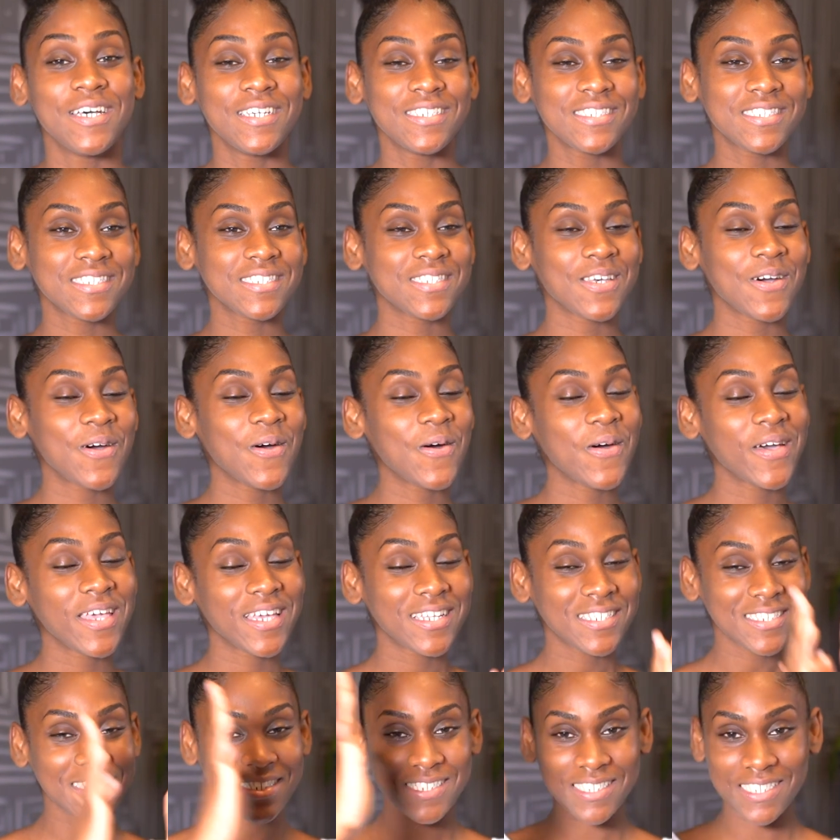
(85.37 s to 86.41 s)
So
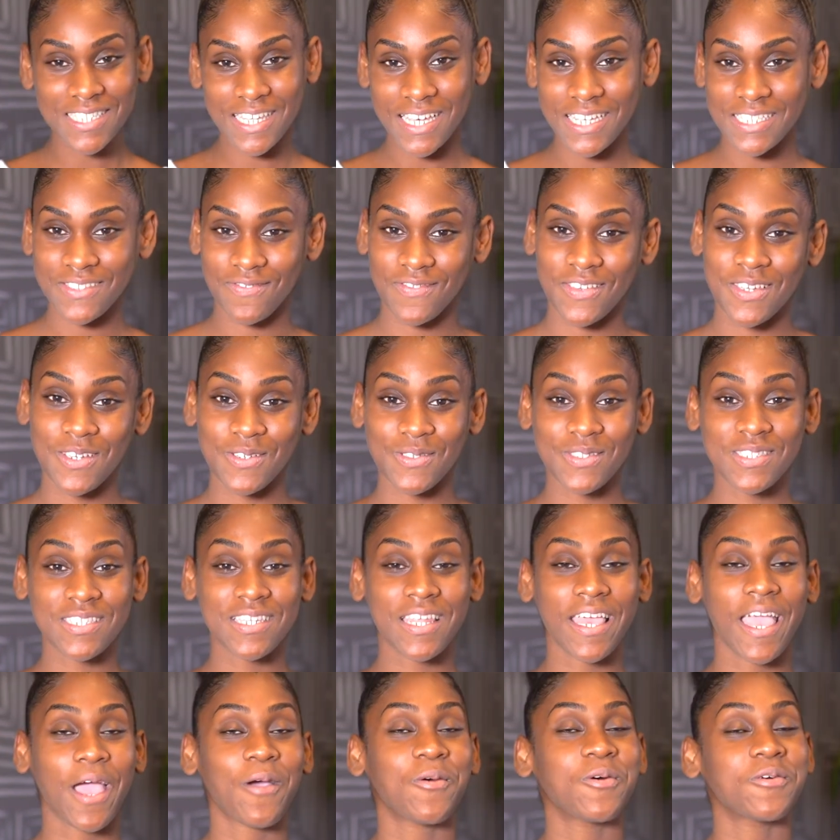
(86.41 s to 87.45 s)
into today's video,
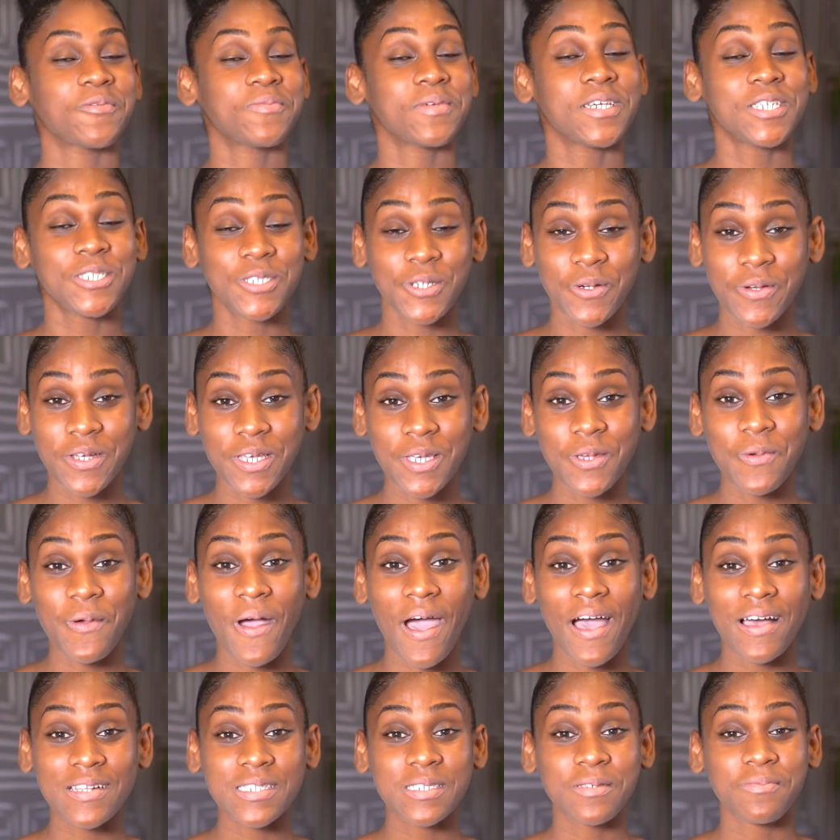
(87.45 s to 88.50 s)
today I will be showing you
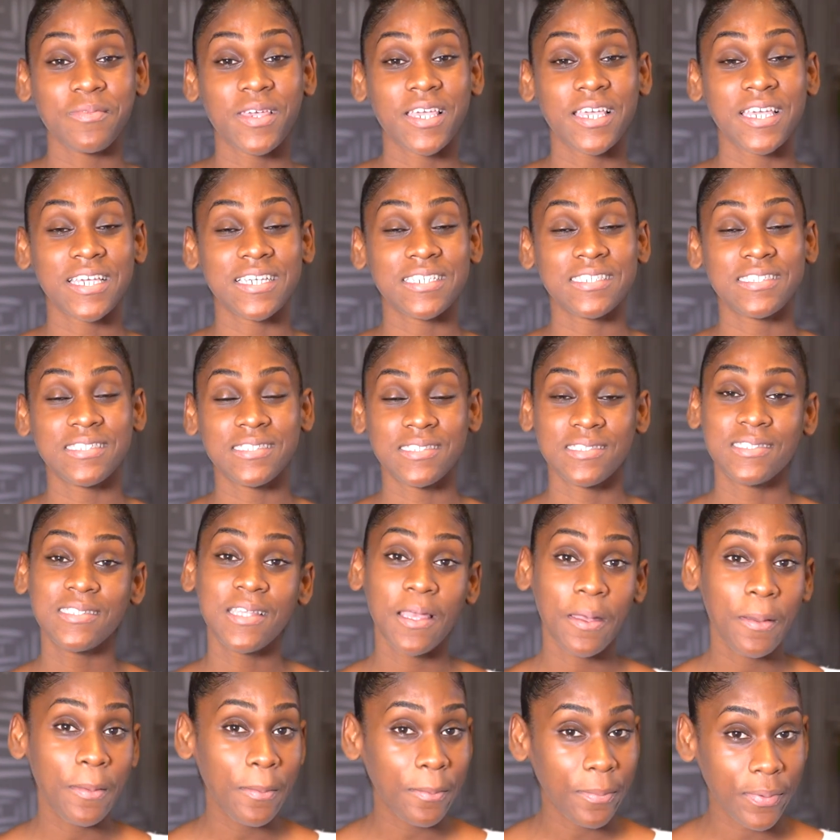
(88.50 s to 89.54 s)
how to make a
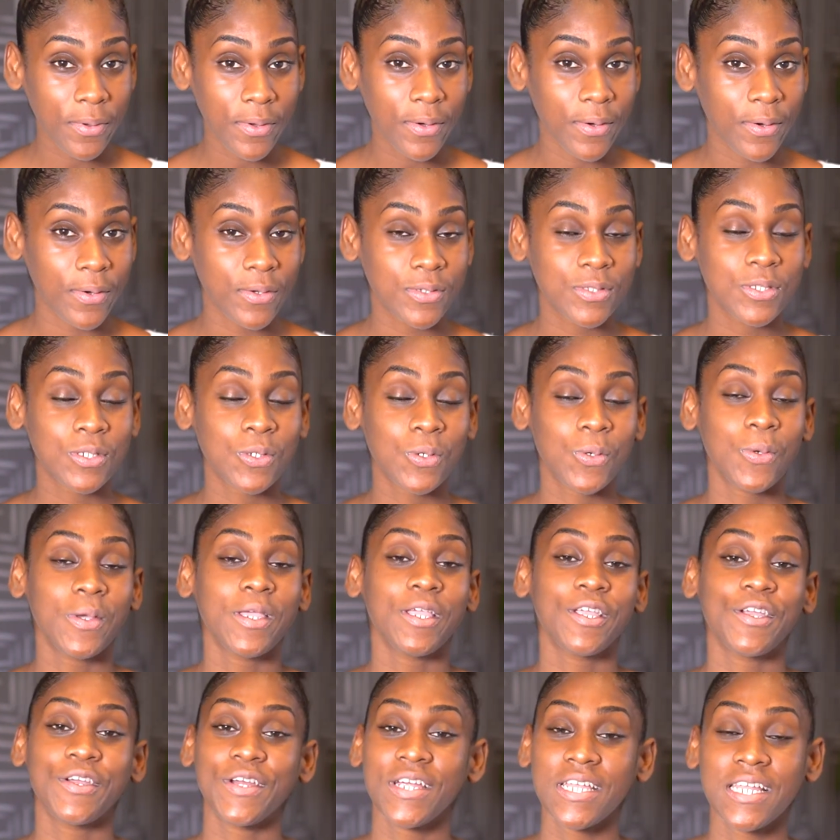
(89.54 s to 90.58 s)
simple
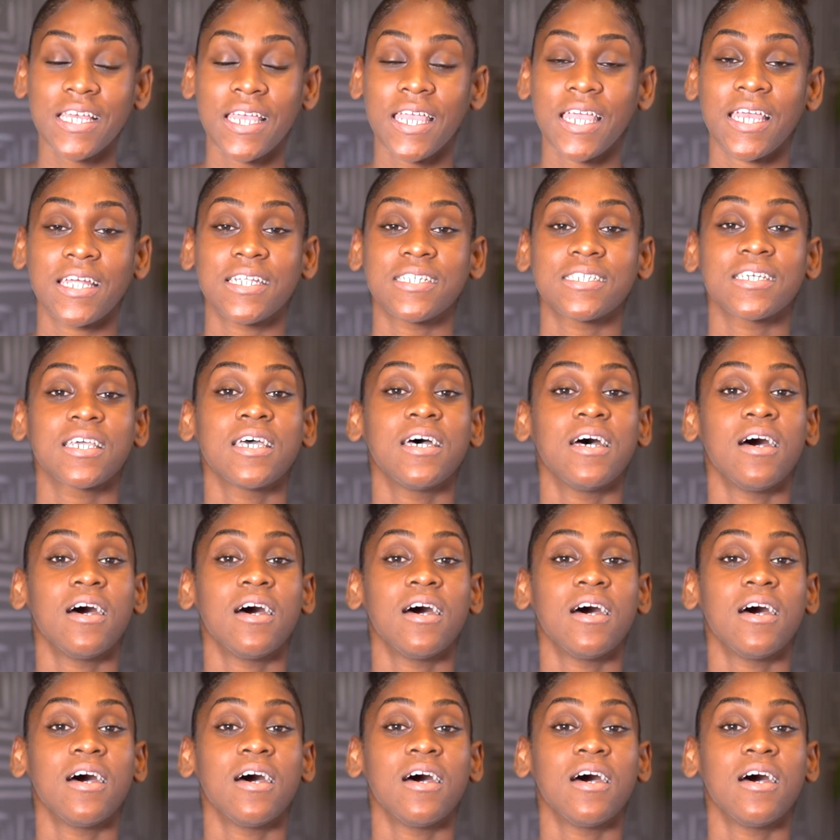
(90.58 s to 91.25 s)
2-ingredient